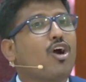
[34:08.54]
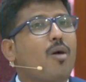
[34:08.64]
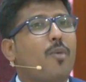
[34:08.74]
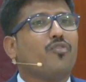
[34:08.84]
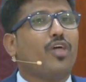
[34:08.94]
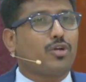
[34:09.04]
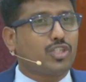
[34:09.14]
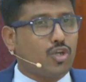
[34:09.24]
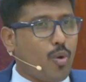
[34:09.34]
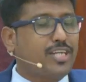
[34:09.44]
about the
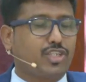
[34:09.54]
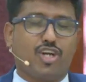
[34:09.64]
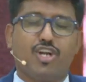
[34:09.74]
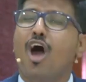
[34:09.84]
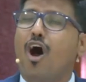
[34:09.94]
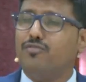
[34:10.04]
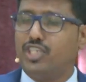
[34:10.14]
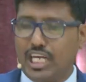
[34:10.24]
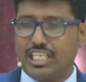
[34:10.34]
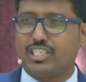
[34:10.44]
resurrection of
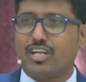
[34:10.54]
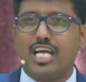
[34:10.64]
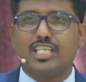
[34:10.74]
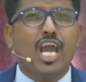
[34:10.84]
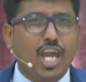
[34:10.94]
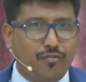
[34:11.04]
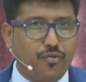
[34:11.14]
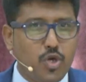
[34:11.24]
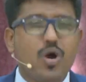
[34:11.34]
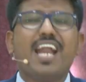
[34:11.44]
Jesus Christ. If
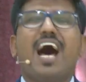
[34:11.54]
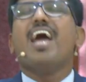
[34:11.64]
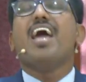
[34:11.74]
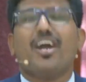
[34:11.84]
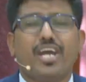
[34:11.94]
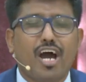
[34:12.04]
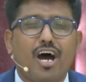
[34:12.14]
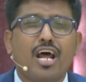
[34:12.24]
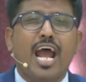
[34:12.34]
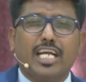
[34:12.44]
you and I are
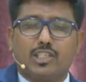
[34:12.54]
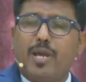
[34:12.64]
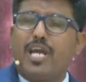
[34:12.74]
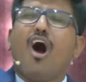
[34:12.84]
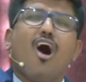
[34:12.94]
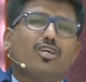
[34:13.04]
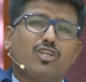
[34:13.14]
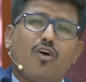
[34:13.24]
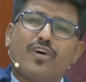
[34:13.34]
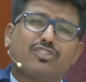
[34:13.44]
here, it is because
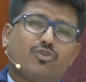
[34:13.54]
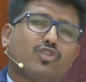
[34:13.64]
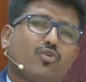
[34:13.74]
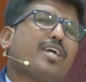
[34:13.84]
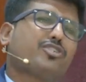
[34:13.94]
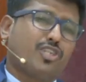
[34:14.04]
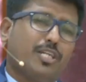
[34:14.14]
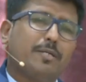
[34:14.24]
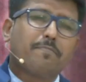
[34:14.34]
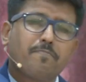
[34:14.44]
of His resurrection.
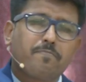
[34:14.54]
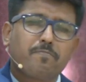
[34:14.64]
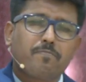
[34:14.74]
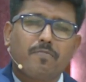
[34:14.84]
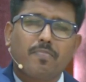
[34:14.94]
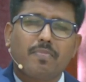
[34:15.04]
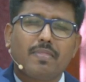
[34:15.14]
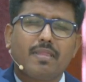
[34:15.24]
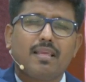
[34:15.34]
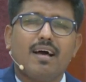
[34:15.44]

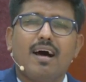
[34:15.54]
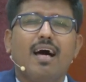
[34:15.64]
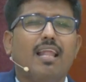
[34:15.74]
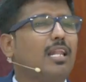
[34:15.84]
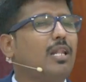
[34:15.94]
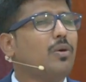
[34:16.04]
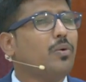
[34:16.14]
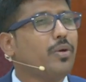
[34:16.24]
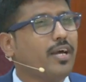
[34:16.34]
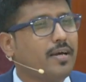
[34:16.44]

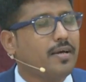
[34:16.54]
Hallelujah.